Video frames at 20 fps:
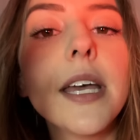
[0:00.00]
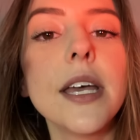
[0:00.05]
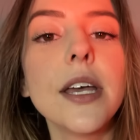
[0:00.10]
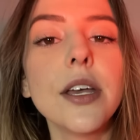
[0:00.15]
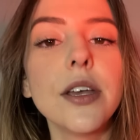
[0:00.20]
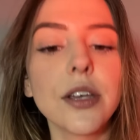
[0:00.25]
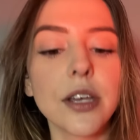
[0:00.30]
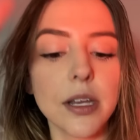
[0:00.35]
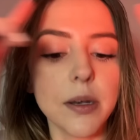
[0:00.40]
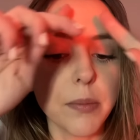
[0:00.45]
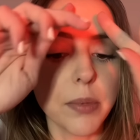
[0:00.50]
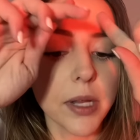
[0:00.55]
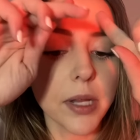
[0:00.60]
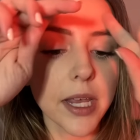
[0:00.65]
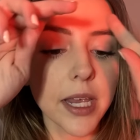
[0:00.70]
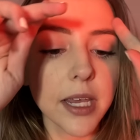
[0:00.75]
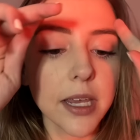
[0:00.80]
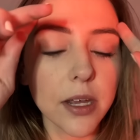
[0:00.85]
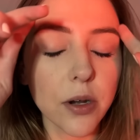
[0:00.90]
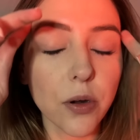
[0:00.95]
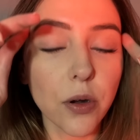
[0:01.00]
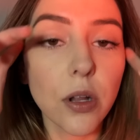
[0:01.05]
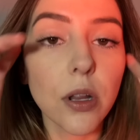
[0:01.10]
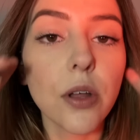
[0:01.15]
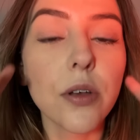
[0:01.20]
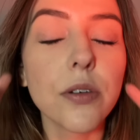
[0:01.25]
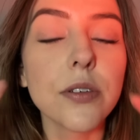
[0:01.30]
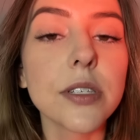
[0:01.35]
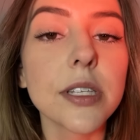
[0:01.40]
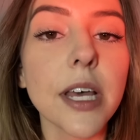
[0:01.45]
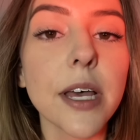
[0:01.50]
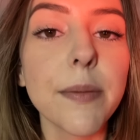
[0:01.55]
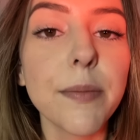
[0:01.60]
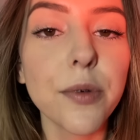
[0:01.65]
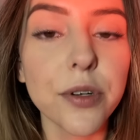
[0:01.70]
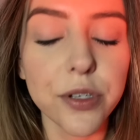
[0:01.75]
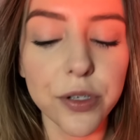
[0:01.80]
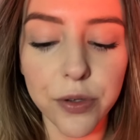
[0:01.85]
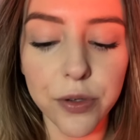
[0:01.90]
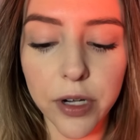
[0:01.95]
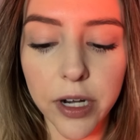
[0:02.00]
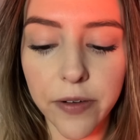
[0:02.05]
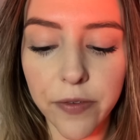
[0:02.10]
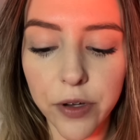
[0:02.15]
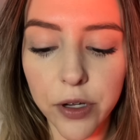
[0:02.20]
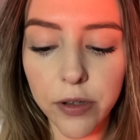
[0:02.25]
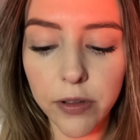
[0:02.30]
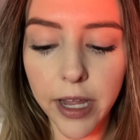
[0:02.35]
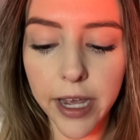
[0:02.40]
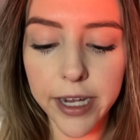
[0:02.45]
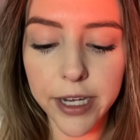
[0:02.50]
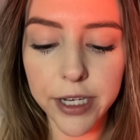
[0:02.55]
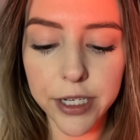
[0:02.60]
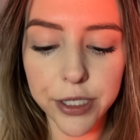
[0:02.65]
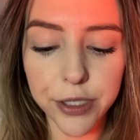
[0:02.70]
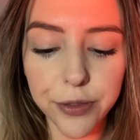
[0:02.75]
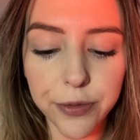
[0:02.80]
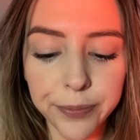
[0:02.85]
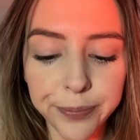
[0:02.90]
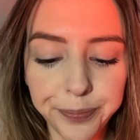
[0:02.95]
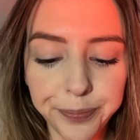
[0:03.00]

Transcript: You can blink or close them or do whatever you'd like to.